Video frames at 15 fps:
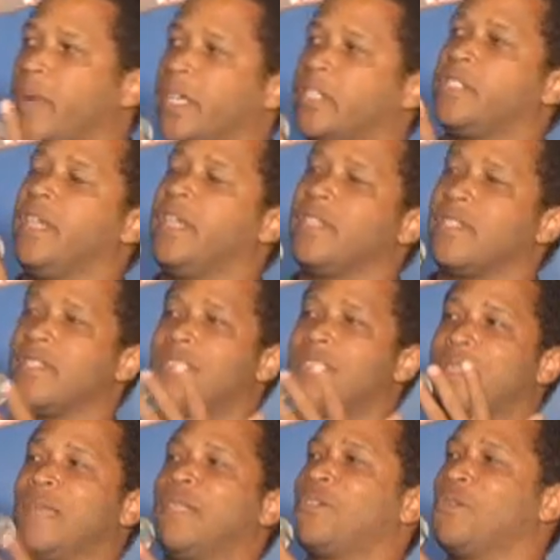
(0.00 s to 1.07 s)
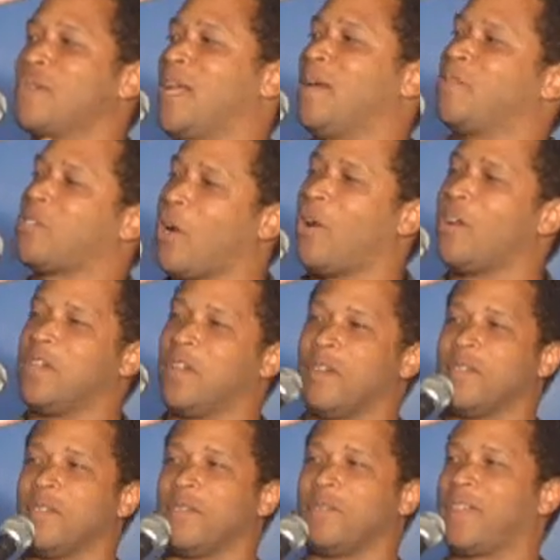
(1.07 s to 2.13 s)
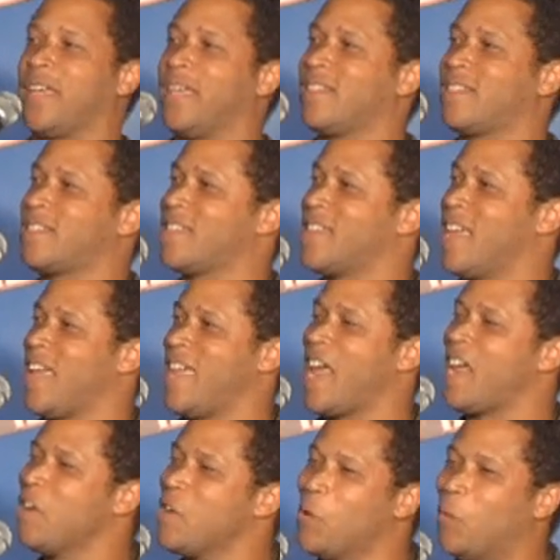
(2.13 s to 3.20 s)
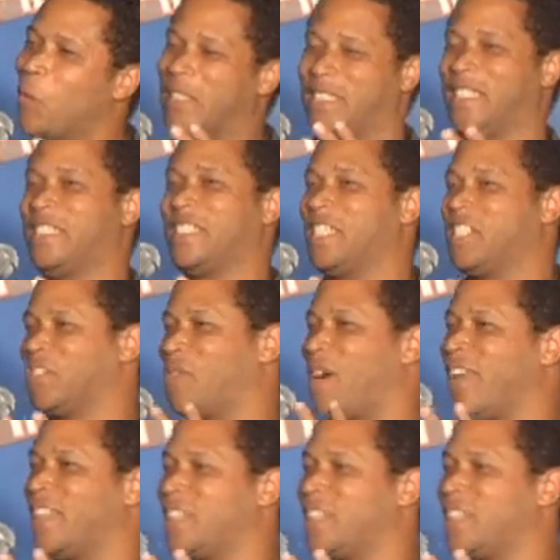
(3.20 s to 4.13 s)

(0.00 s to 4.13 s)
weird thing too that I'm starting to face, and I don't know what this is, why